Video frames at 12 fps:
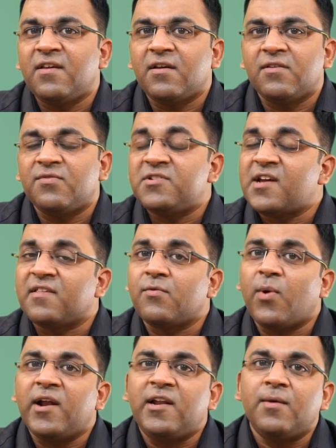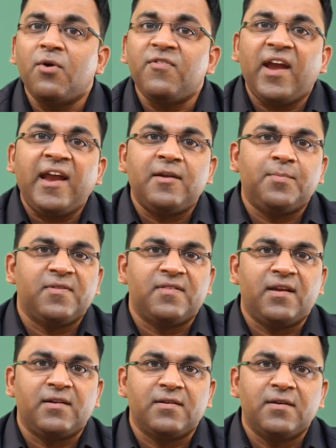years which has a YTM of
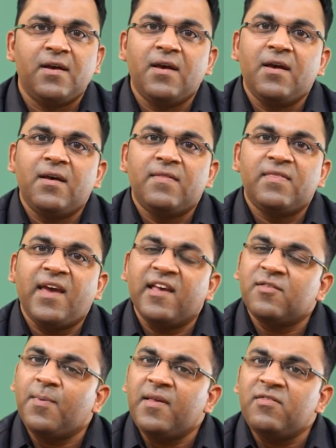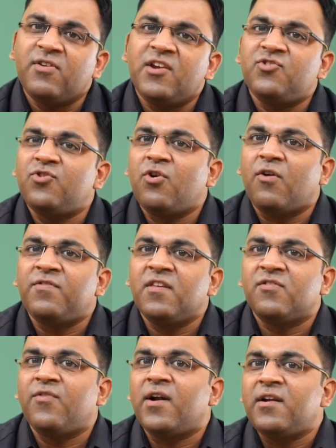8%. The expense ratio of
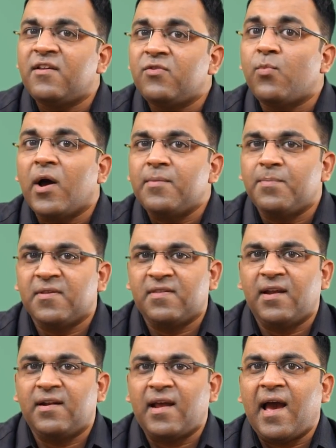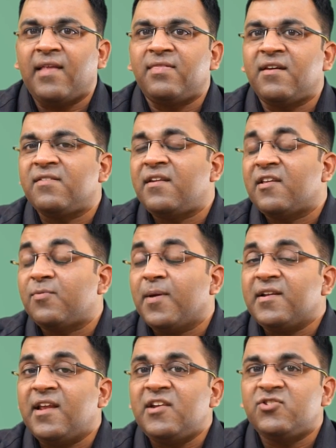this fund is 1% and there is an
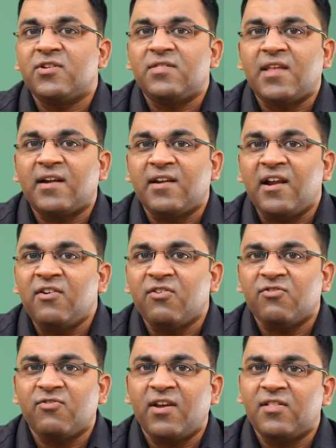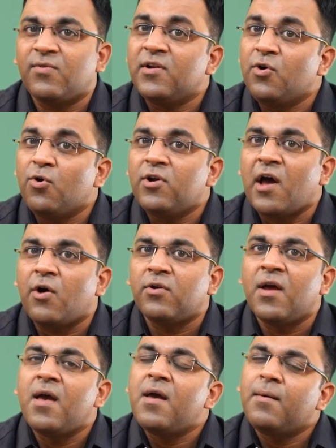expectation that interest rates will go down
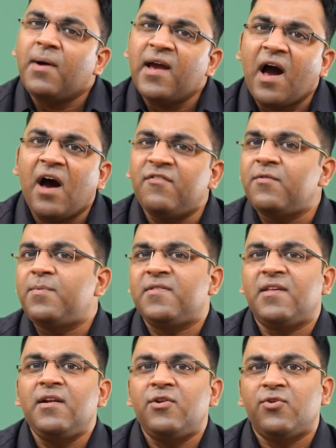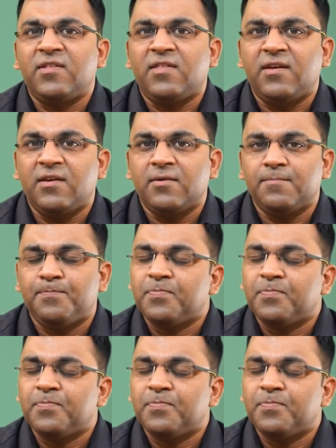by 0.5% during the year.